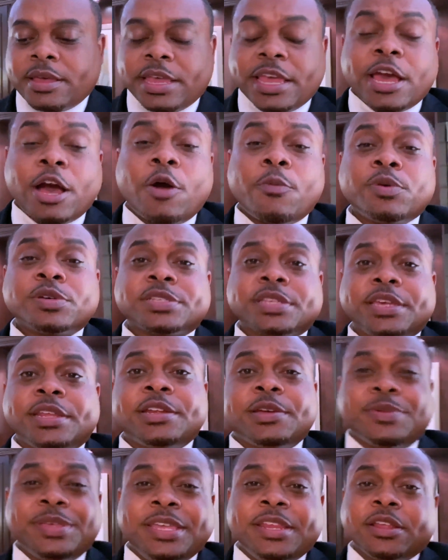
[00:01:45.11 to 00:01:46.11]
I almost
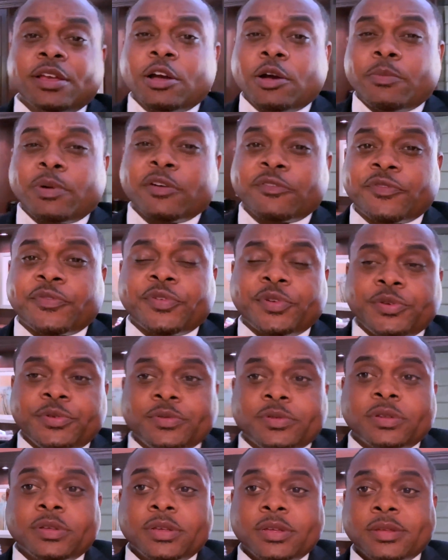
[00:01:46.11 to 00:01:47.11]
ended up eating all my
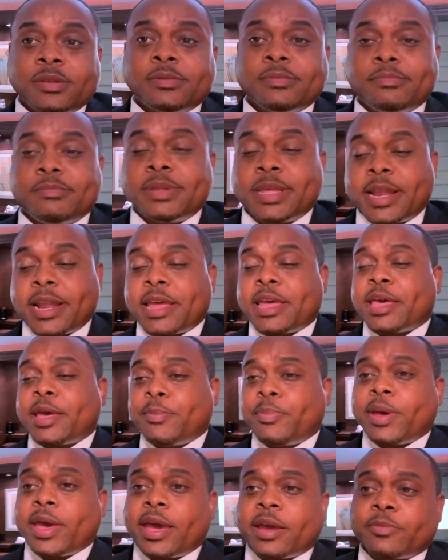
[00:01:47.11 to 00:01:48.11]
fruit that I
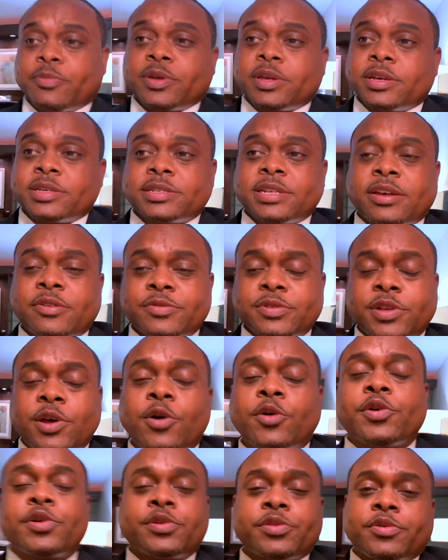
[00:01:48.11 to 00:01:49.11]
had packed because I was
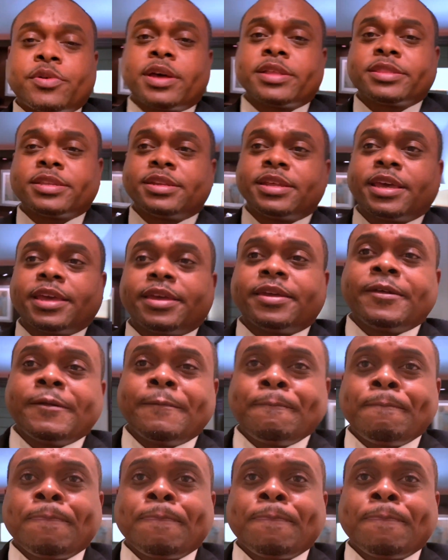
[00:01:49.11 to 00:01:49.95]
hungry throughout the day